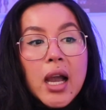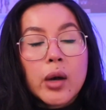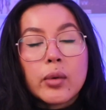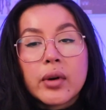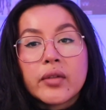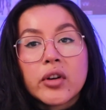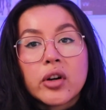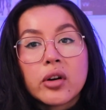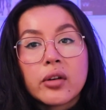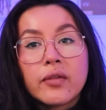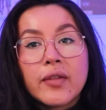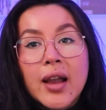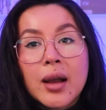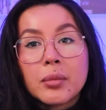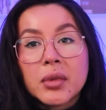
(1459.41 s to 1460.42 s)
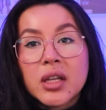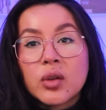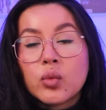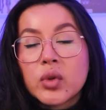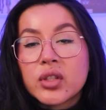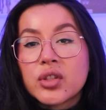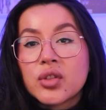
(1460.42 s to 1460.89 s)
However, her family
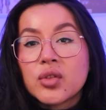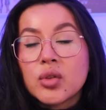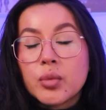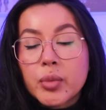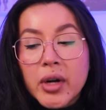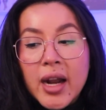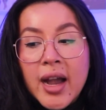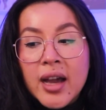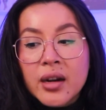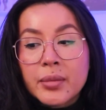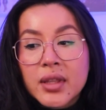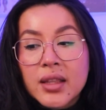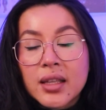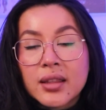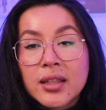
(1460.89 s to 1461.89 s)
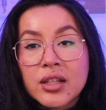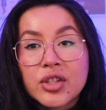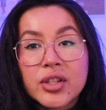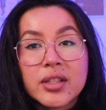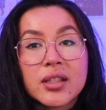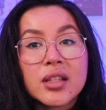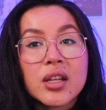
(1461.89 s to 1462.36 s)
was super adamant that they
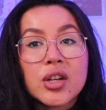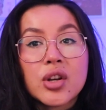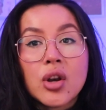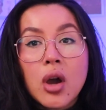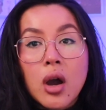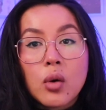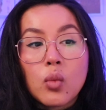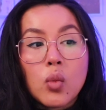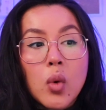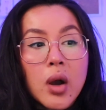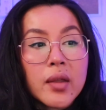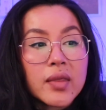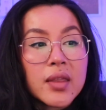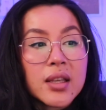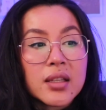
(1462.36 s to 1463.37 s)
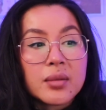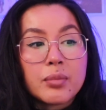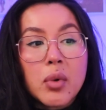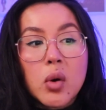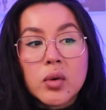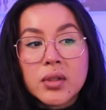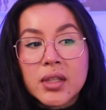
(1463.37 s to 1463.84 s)
just did not want this
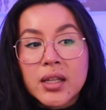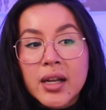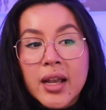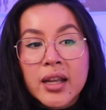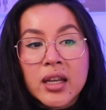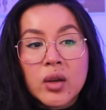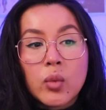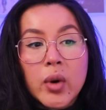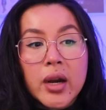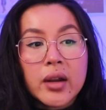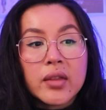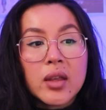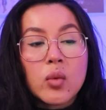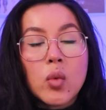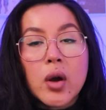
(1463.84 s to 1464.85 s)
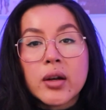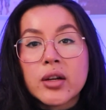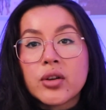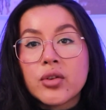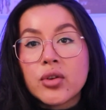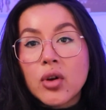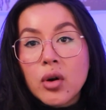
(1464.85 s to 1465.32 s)
posted anywhere. They
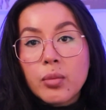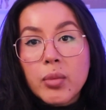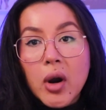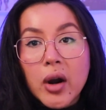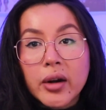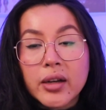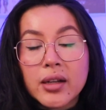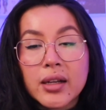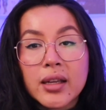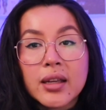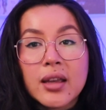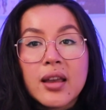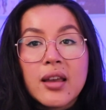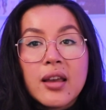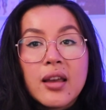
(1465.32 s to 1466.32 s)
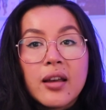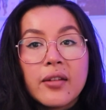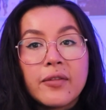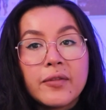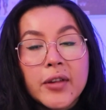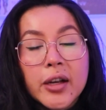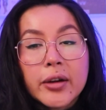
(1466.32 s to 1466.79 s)
wanted no part in it,
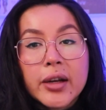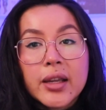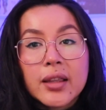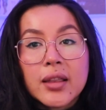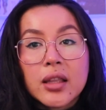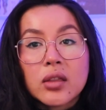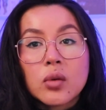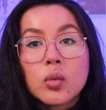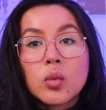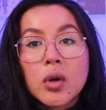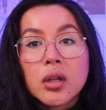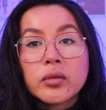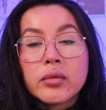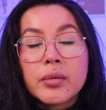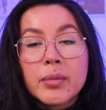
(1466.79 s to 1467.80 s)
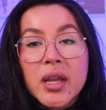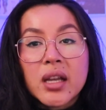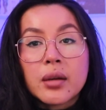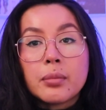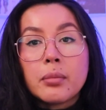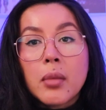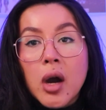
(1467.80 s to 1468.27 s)
fearing that the world would
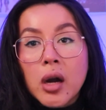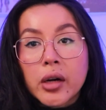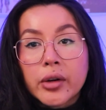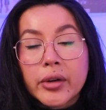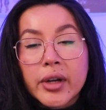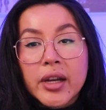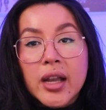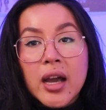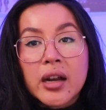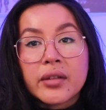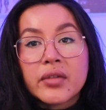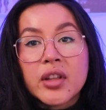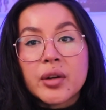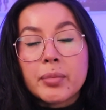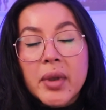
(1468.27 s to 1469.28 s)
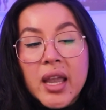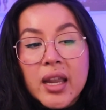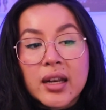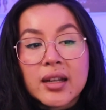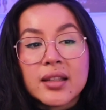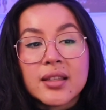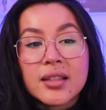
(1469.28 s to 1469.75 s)
make a mockery out of their
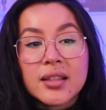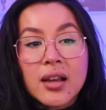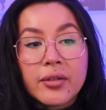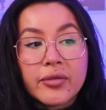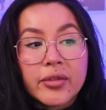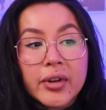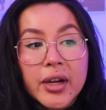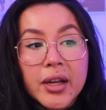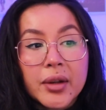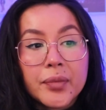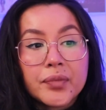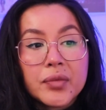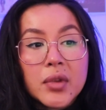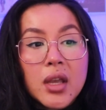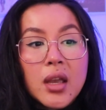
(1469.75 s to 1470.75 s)
pain and suffering.